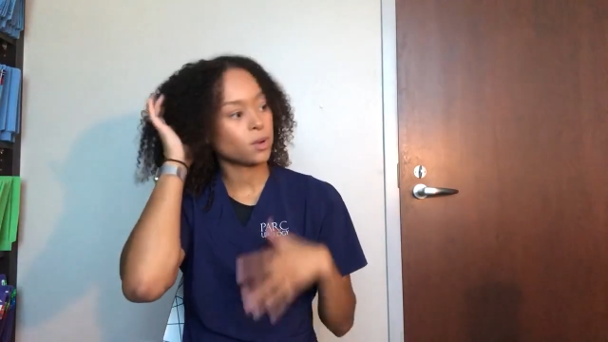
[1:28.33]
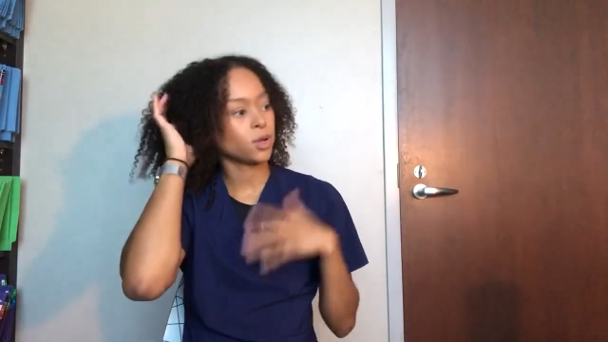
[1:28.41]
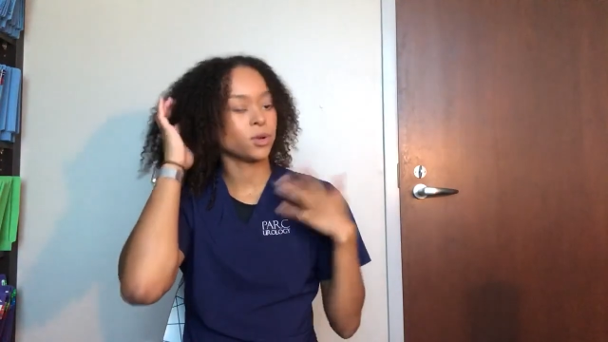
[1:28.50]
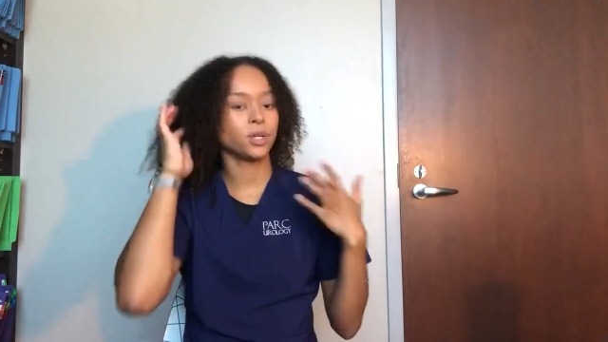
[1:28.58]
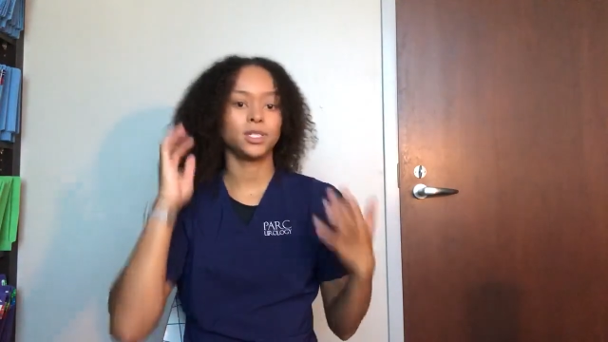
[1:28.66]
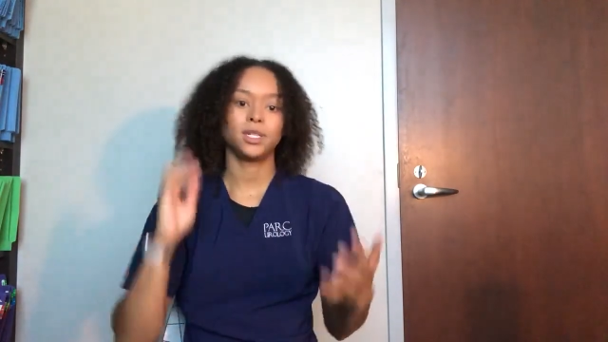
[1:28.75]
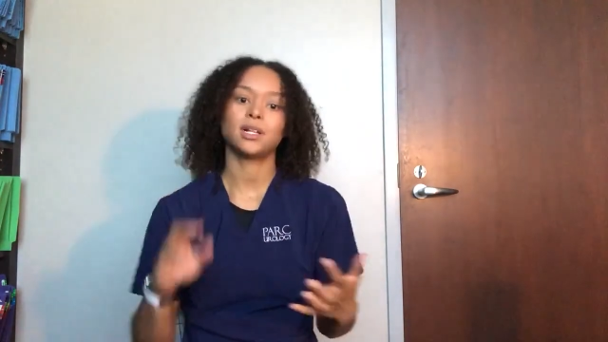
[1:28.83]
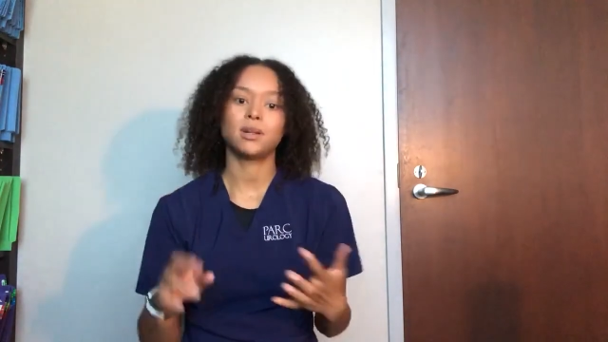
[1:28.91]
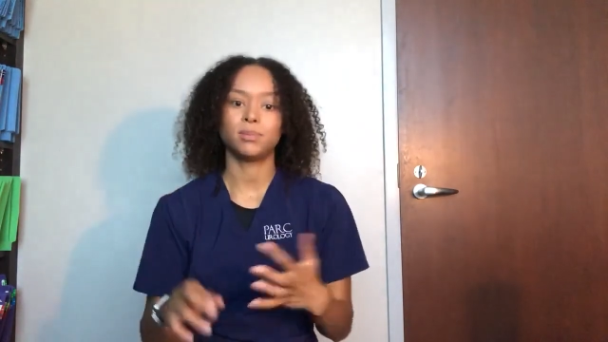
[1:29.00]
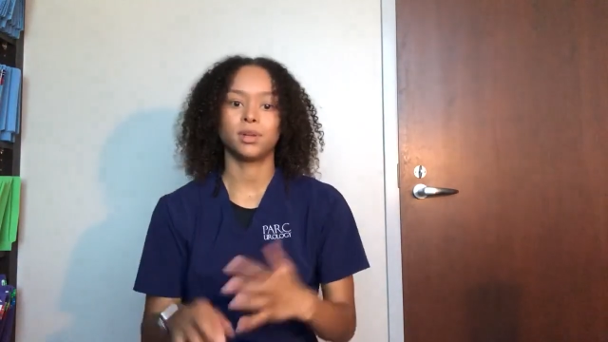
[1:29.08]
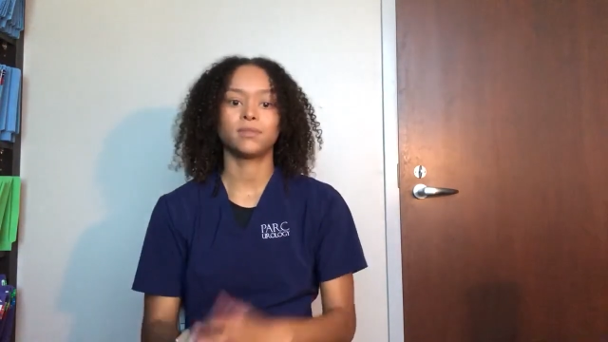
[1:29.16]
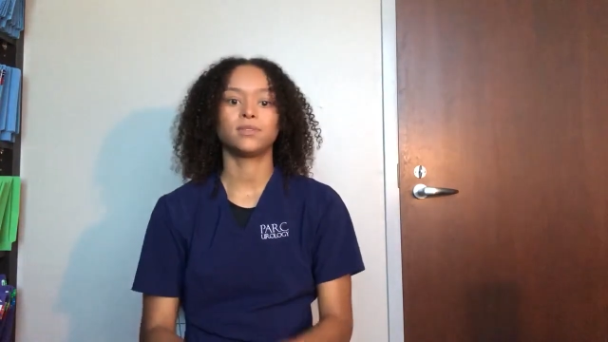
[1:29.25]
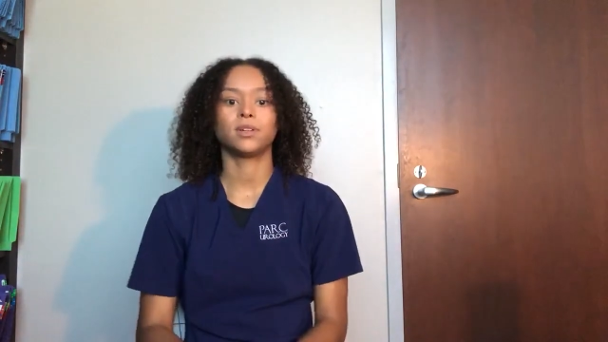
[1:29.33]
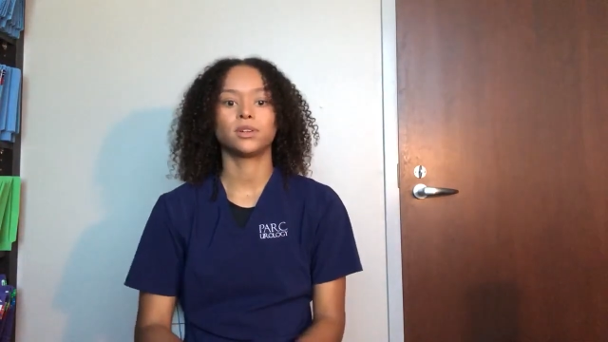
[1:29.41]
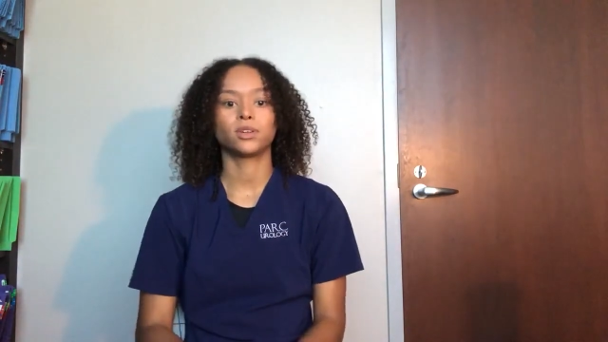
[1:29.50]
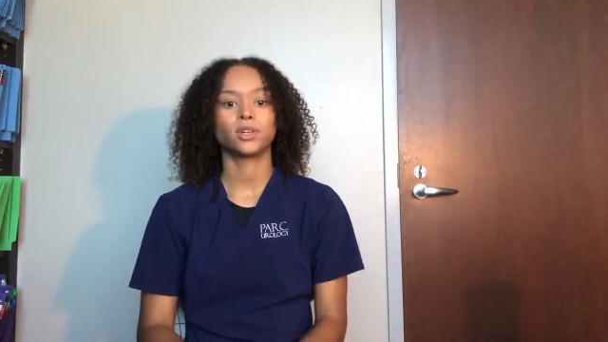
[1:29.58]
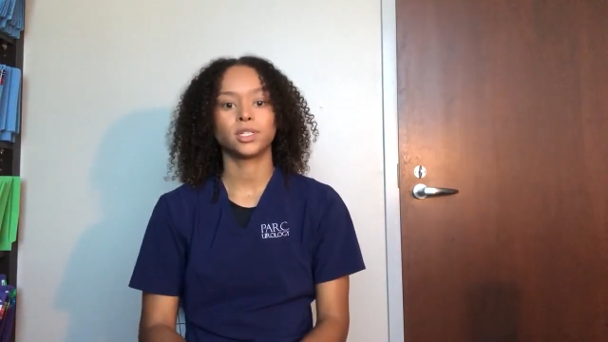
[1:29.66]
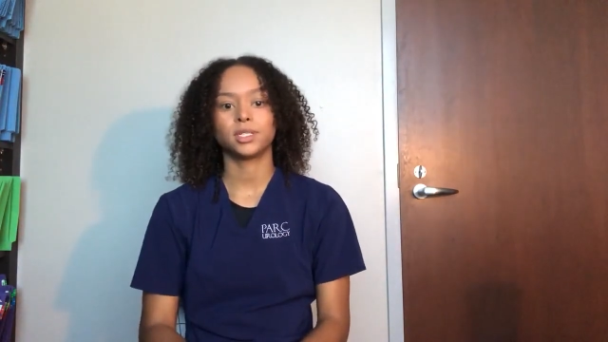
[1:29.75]
increasing that blood flow,
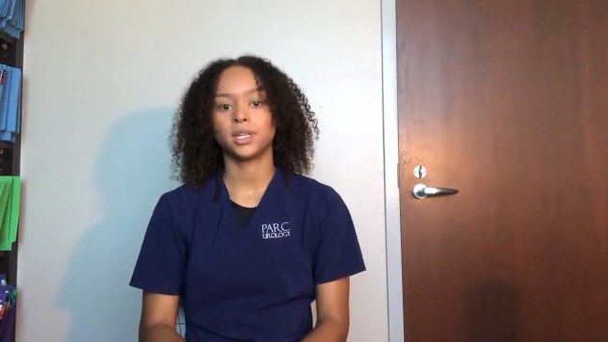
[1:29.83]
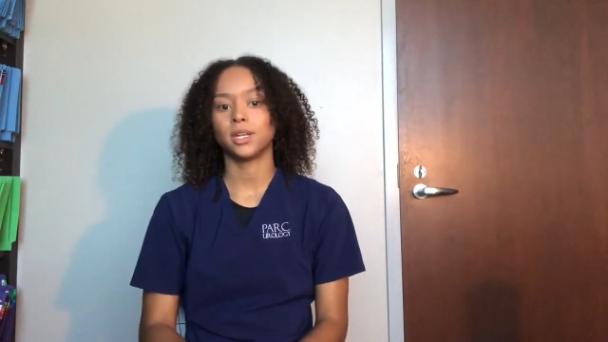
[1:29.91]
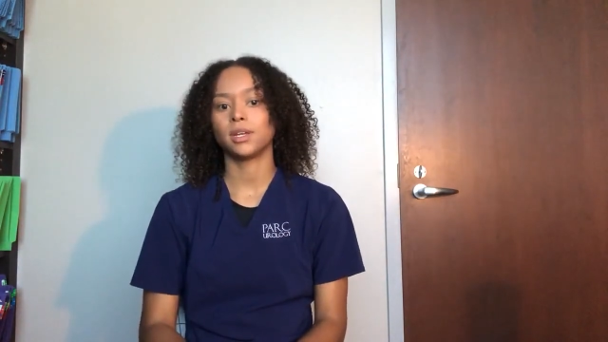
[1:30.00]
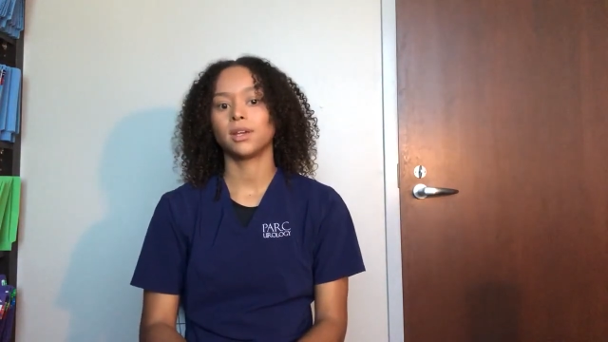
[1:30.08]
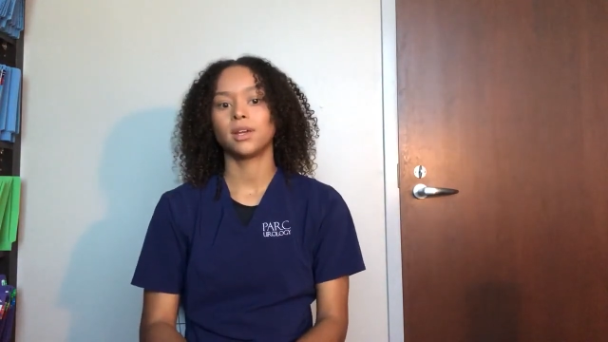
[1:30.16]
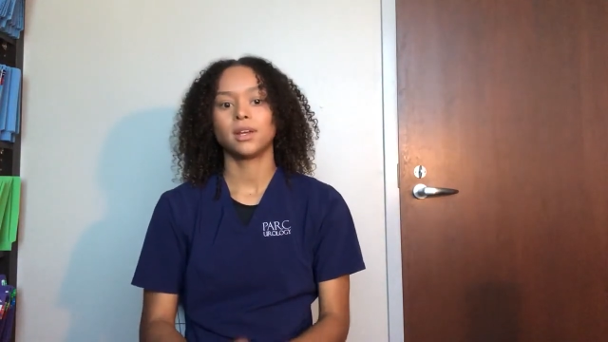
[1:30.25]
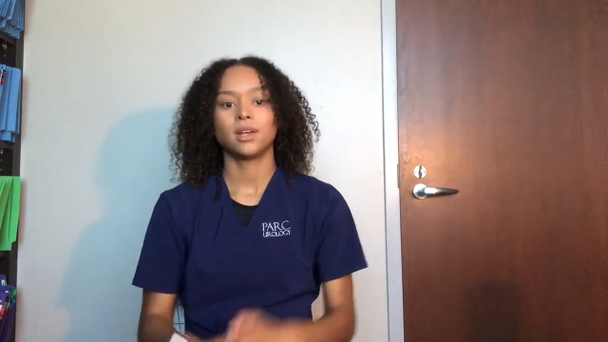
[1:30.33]
increasing